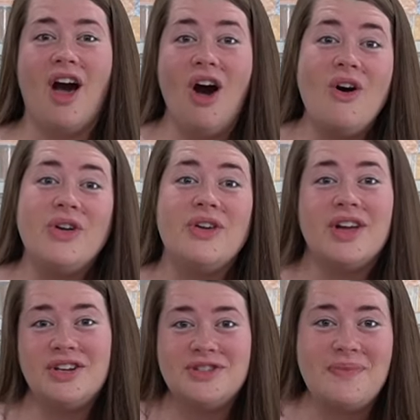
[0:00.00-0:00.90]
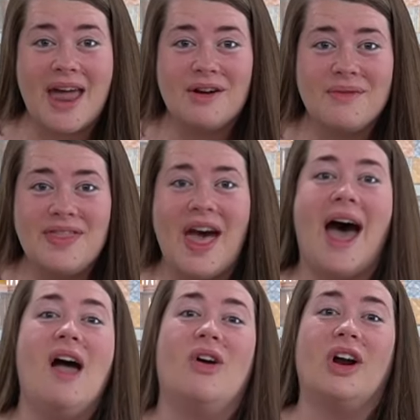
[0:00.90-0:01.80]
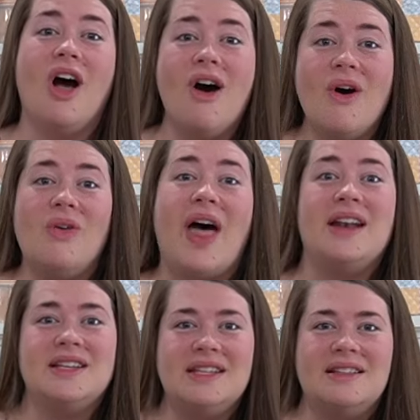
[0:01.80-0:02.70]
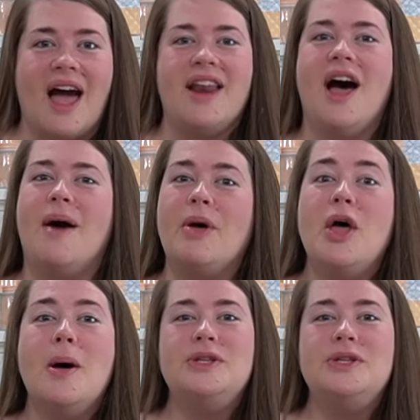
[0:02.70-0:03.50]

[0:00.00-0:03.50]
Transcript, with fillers: oh, you can do better with that, or oh, that doesn't line up.